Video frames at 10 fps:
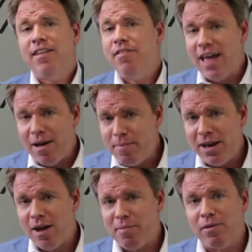that
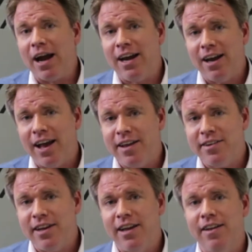may not be
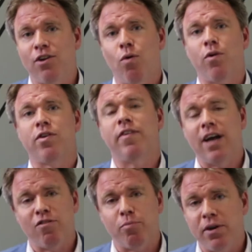recognized in the course of the
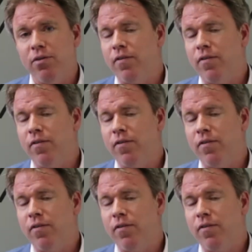government